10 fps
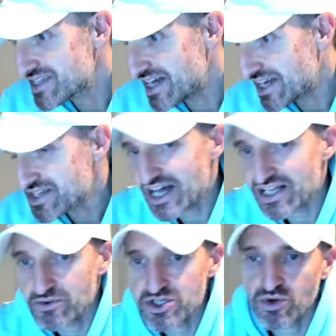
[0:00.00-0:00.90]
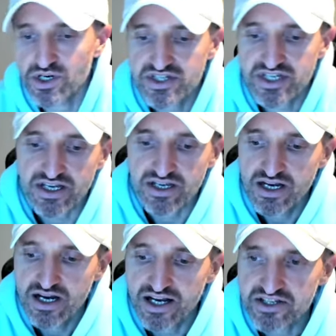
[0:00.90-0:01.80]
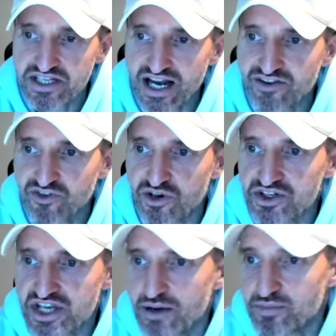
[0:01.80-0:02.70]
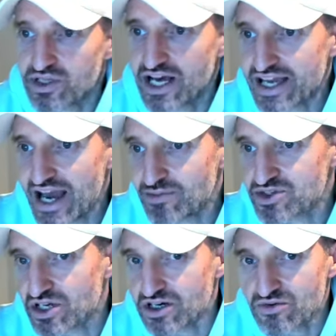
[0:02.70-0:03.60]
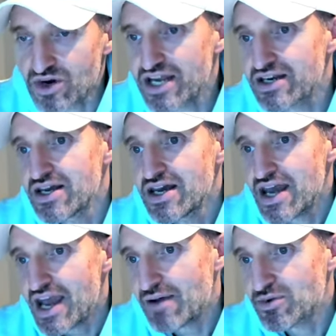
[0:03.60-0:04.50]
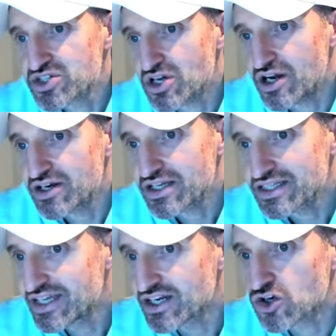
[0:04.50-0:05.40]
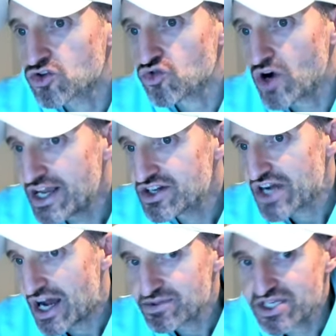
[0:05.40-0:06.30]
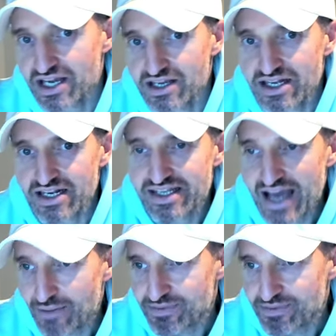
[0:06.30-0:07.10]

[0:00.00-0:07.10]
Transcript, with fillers: not exactly what you want to see. A stock, for example, like Amazon, right? Amazon did a great job today. It gapped